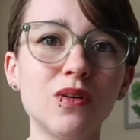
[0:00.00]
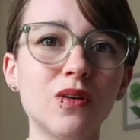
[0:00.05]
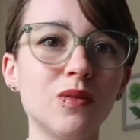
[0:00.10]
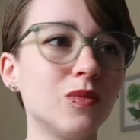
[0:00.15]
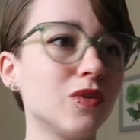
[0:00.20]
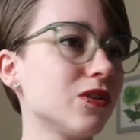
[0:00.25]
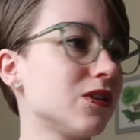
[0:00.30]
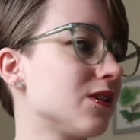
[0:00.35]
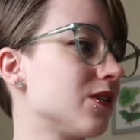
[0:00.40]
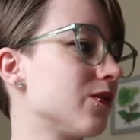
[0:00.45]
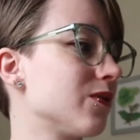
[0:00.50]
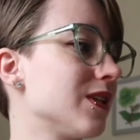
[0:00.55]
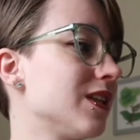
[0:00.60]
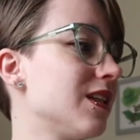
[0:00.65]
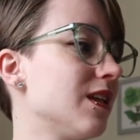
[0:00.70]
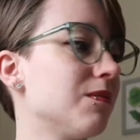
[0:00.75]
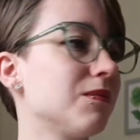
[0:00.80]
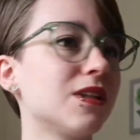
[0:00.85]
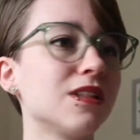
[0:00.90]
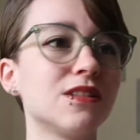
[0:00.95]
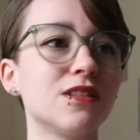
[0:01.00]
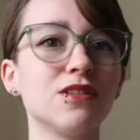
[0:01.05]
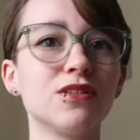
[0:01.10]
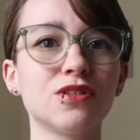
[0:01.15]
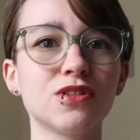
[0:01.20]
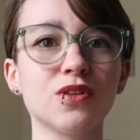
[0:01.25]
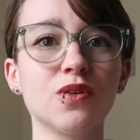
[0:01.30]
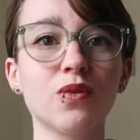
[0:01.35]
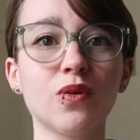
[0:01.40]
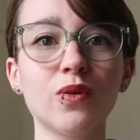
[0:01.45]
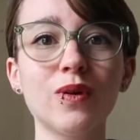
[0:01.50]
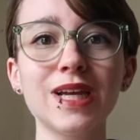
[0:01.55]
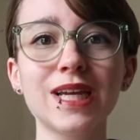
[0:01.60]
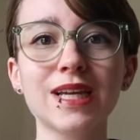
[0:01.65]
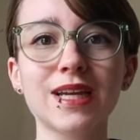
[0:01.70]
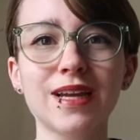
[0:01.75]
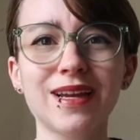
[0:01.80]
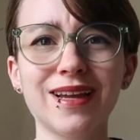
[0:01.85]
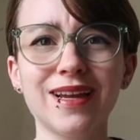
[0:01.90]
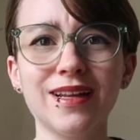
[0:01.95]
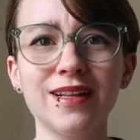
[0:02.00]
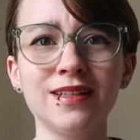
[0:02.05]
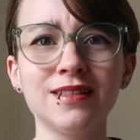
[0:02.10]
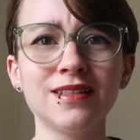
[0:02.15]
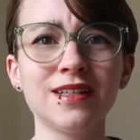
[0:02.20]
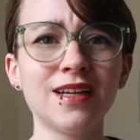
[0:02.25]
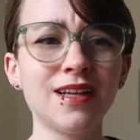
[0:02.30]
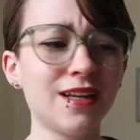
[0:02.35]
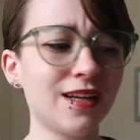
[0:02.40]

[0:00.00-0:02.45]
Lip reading: almost to read them because they're so quick and